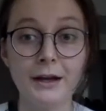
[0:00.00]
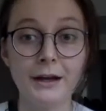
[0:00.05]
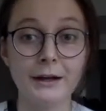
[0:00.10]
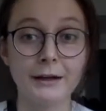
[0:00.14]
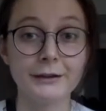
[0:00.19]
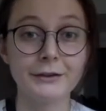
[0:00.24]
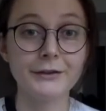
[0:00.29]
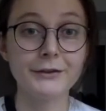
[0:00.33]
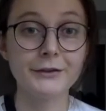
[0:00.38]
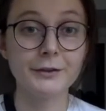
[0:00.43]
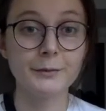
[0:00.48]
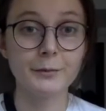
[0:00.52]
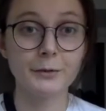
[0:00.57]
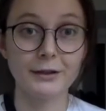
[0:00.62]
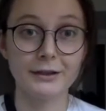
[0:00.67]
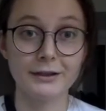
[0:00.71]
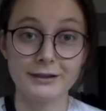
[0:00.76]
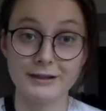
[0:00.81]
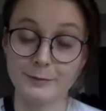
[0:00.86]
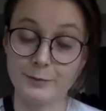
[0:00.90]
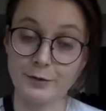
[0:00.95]
I also
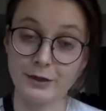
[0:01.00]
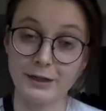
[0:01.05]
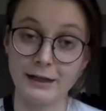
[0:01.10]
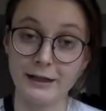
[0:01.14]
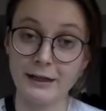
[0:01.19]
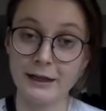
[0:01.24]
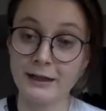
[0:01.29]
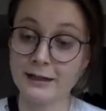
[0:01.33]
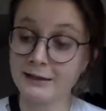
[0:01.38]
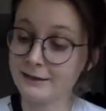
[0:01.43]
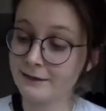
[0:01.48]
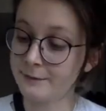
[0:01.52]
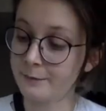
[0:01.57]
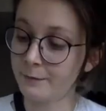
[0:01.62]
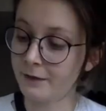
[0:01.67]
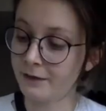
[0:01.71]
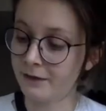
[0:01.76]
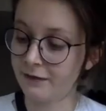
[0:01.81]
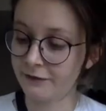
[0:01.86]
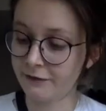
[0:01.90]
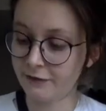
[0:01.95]
bought this pretty case,
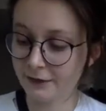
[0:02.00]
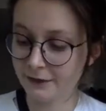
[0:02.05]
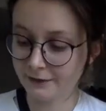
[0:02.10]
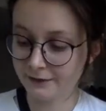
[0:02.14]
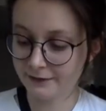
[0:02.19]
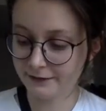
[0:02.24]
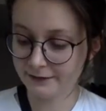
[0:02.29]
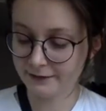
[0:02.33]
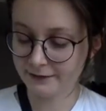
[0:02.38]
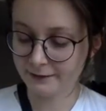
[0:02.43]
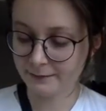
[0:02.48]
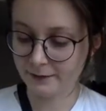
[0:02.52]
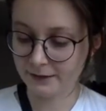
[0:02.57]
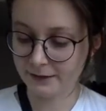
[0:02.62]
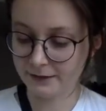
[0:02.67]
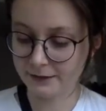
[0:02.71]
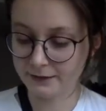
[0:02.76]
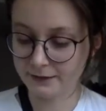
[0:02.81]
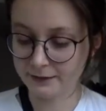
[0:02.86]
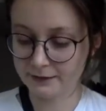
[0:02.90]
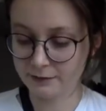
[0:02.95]
but I find this to be
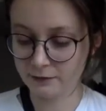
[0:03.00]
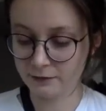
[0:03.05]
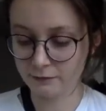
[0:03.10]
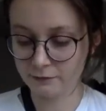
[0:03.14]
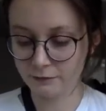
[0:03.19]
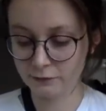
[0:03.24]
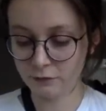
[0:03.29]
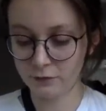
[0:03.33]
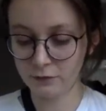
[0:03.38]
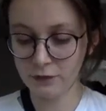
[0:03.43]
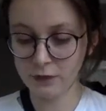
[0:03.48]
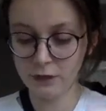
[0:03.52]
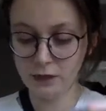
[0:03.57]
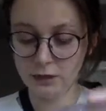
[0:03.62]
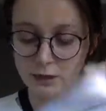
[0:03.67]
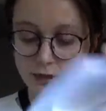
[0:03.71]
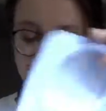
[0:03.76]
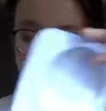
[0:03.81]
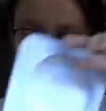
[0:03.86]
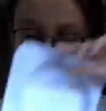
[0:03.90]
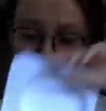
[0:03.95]
less useful,
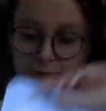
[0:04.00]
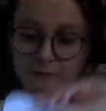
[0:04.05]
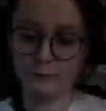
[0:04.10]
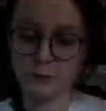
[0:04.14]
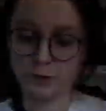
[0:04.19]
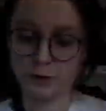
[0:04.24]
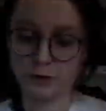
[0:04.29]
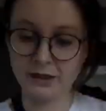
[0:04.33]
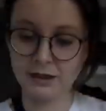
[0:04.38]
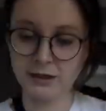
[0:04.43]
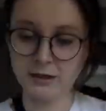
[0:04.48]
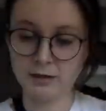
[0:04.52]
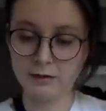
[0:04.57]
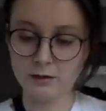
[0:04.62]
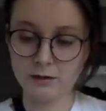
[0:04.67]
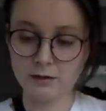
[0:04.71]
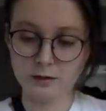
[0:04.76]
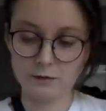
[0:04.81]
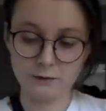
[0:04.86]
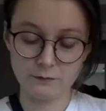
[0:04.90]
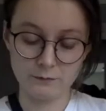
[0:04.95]
kind of bulky.
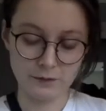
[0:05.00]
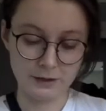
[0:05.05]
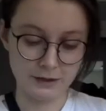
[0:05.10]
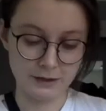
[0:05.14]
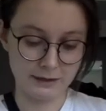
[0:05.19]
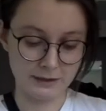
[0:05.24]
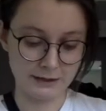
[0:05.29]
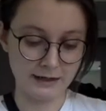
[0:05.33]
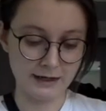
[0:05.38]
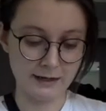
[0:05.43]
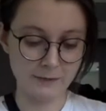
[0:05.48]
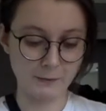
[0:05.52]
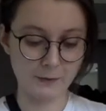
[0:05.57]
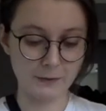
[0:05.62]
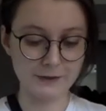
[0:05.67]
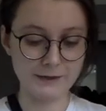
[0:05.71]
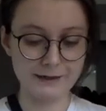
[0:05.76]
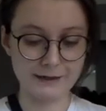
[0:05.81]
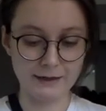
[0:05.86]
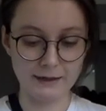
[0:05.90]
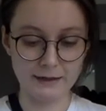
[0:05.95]
When the camera is
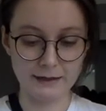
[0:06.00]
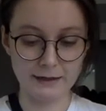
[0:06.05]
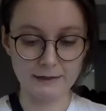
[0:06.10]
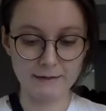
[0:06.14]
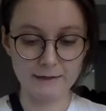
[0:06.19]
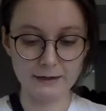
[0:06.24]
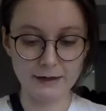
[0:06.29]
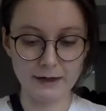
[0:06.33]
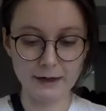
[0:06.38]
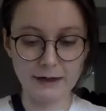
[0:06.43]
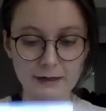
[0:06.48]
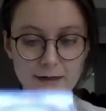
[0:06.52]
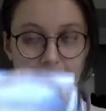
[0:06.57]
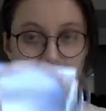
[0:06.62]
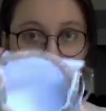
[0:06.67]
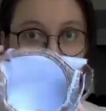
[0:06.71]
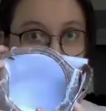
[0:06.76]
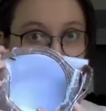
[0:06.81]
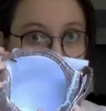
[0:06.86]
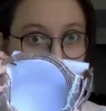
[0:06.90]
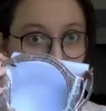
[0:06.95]
sitting in the case,
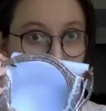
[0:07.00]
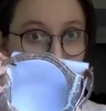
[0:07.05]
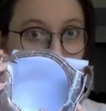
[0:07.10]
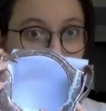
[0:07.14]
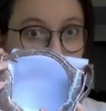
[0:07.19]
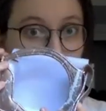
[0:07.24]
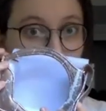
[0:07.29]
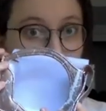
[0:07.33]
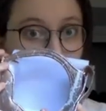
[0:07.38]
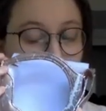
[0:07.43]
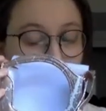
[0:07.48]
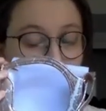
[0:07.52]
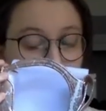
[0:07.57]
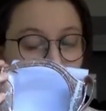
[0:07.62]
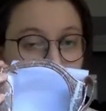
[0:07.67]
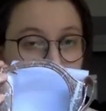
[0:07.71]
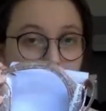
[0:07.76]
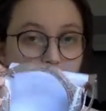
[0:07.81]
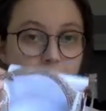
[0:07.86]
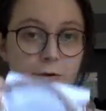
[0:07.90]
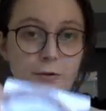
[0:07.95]
I can't put my
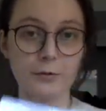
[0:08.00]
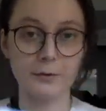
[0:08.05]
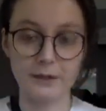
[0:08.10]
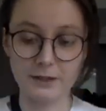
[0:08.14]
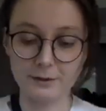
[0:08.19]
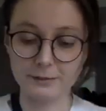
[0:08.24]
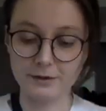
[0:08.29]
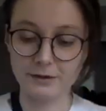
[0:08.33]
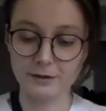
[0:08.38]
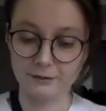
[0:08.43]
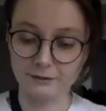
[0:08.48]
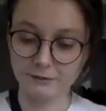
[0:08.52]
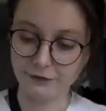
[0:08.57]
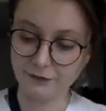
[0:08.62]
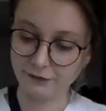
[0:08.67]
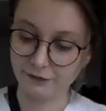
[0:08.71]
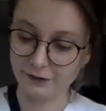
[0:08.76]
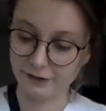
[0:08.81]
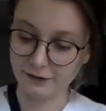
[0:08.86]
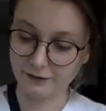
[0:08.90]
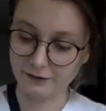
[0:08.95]
face all the way up to the
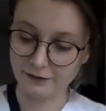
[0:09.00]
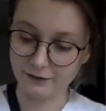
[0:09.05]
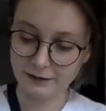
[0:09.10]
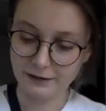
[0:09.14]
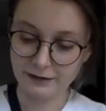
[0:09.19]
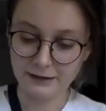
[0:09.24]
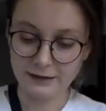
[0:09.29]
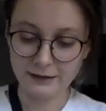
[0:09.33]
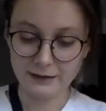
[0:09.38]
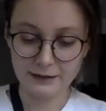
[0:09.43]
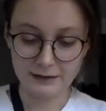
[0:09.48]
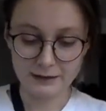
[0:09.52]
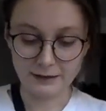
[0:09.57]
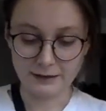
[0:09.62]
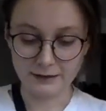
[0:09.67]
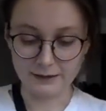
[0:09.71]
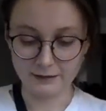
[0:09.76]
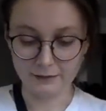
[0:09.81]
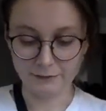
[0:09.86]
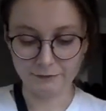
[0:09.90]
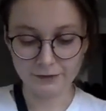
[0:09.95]
viewfinder,
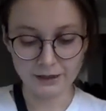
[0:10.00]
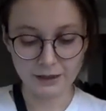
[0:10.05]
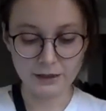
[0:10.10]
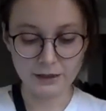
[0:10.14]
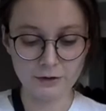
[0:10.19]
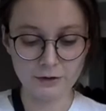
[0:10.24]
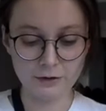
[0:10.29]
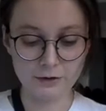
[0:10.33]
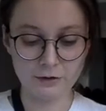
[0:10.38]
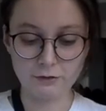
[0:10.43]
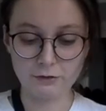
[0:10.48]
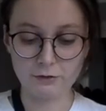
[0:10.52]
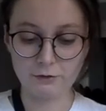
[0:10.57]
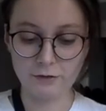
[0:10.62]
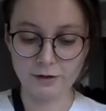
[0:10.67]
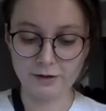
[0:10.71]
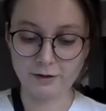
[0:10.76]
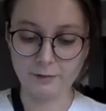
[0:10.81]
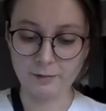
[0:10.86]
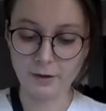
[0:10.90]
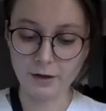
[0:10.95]
and it really do with
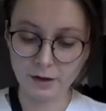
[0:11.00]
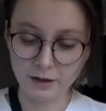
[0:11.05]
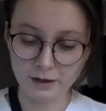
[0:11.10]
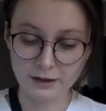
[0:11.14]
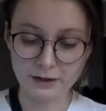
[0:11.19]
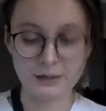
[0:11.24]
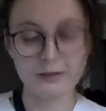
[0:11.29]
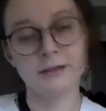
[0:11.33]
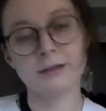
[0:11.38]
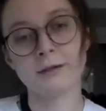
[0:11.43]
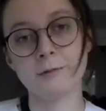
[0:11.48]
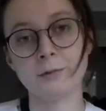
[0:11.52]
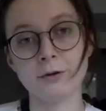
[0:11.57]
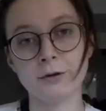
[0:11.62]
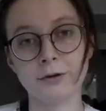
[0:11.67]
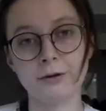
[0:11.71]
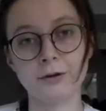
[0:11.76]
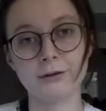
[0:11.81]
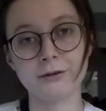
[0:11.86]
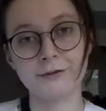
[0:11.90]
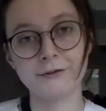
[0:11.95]
a pocket to put
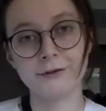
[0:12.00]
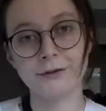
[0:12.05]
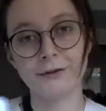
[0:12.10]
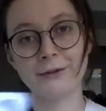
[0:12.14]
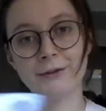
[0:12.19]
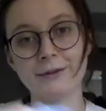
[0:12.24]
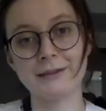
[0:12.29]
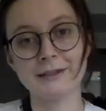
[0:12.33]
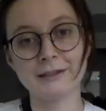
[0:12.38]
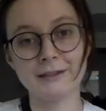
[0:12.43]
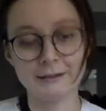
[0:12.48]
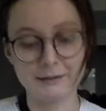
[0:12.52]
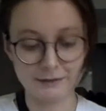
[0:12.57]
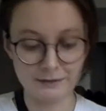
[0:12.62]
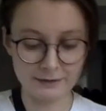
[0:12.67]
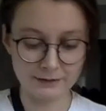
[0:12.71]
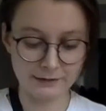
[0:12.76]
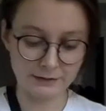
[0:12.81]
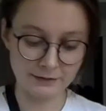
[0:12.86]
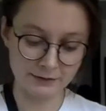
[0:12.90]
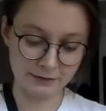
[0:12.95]
those photos in.
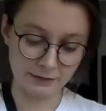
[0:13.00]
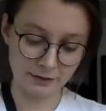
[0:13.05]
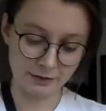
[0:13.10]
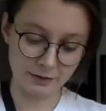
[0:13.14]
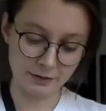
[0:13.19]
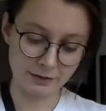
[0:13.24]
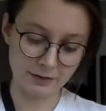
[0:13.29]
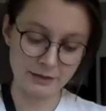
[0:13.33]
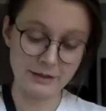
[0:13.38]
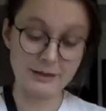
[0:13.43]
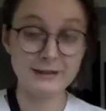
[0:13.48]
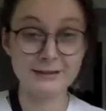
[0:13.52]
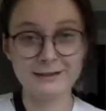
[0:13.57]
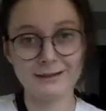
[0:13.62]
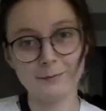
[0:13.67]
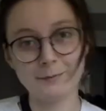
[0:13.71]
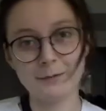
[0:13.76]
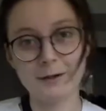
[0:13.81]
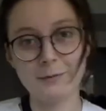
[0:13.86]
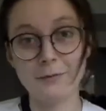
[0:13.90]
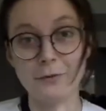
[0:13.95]
So
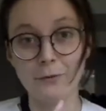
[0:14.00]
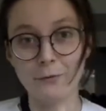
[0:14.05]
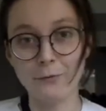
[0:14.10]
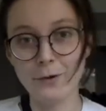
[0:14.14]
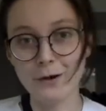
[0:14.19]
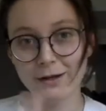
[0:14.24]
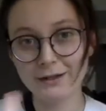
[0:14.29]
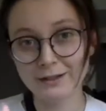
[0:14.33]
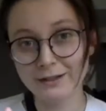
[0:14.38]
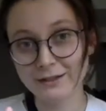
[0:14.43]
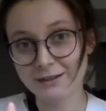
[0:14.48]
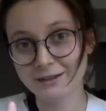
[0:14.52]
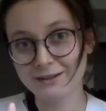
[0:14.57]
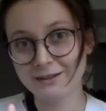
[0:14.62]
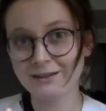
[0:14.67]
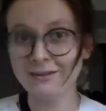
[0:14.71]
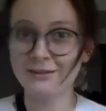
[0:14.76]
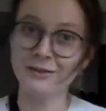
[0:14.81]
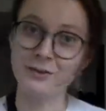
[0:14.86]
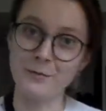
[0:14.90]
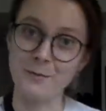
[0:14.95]
tip number one,
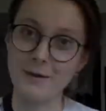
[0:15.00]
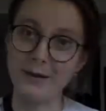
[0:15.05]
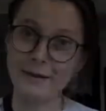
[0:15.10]
don't buy